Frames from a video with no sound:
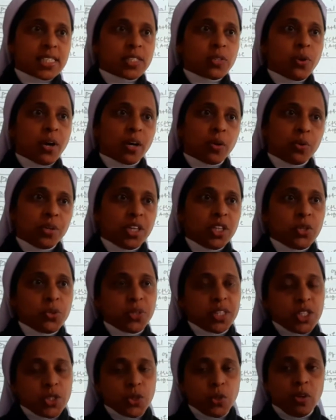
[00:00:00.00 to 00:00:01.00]
So according to
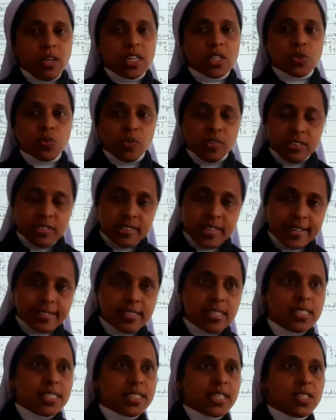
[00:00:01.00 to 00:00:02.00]
the Julius von
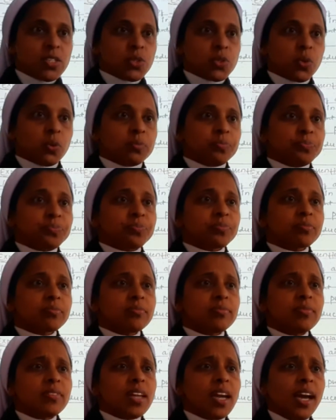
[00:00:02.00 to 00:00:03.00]
Sachs, he says so.
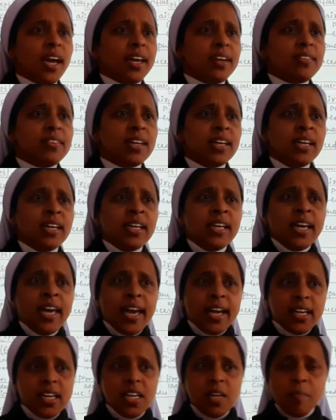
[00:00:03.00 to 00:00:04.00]
And
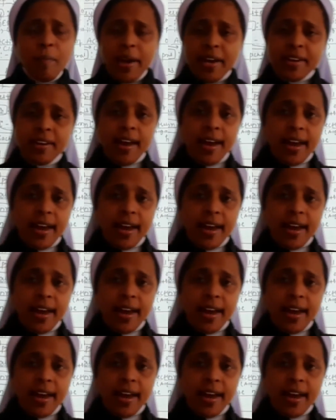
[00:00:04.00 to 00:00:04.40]
Engelmann